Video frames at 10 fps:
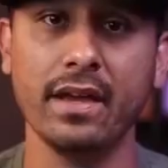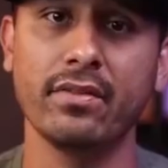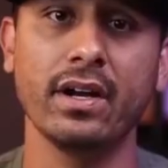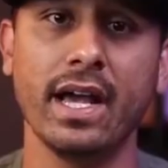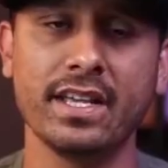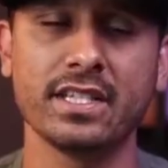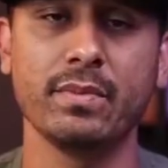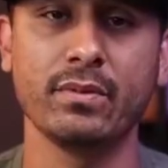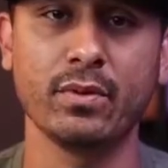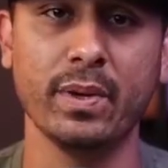never has to
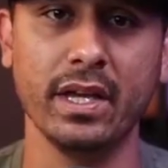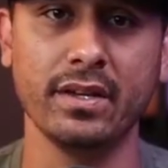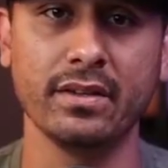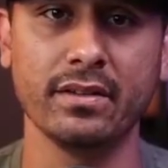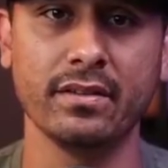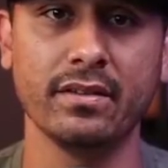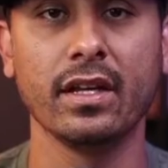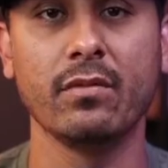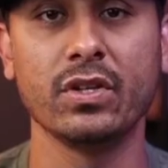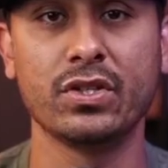be repaid.
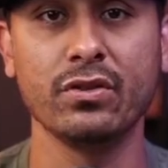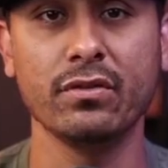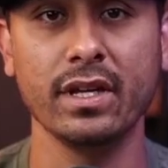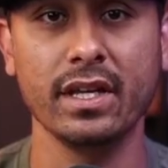Number 2